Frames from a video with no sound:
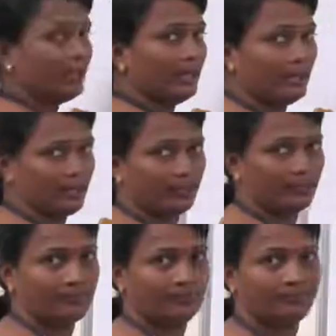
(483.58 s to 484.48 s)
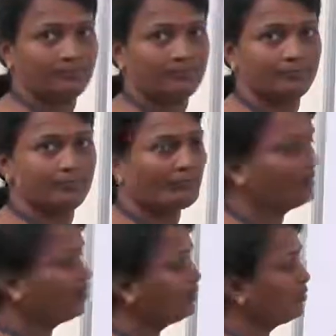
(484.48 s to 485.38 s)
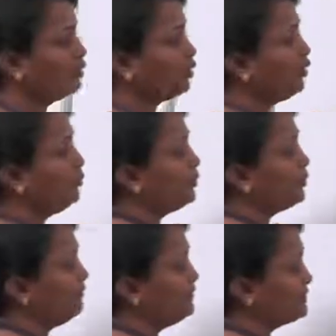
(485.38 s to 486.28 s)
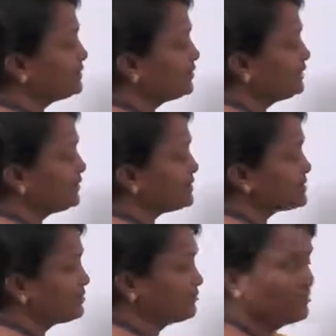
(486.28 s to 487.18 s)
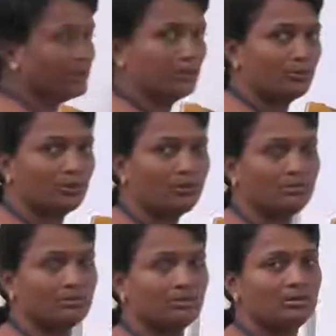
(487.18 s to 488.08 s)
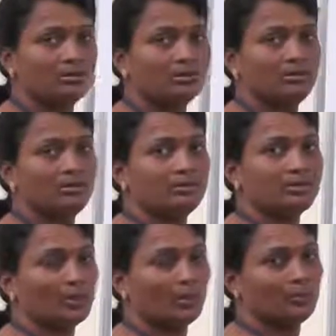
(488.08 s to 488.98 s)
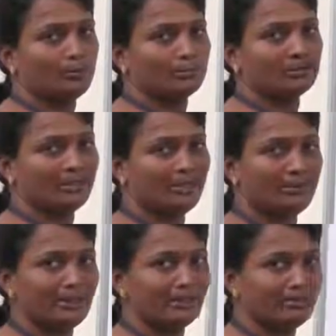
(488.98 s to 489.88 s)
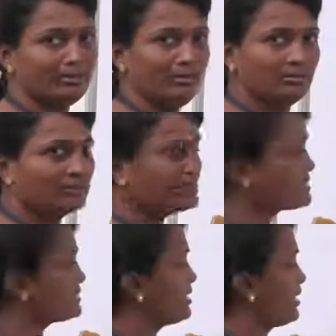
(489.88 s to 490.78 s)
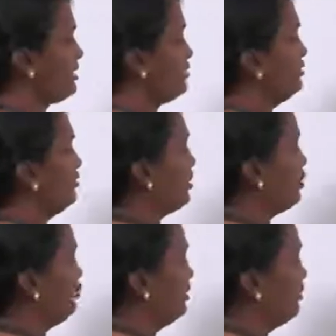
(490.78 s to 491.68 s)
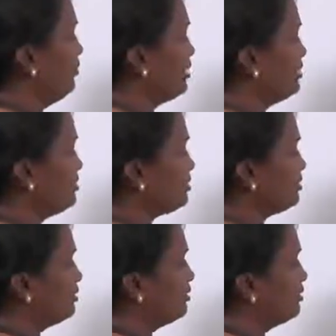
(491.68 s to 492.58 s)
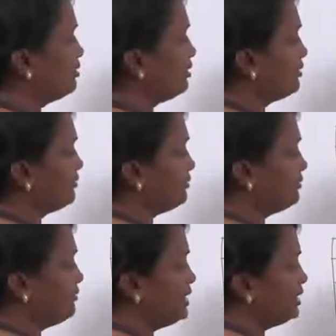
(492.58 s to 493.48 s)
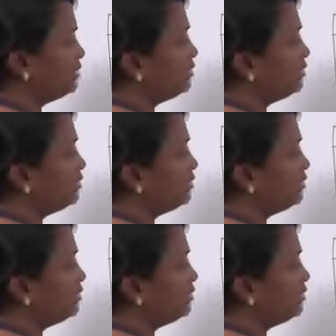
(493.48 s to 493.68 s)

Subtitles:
AA. So top always it is referring to the topmost element in the stack. Now BB is referred at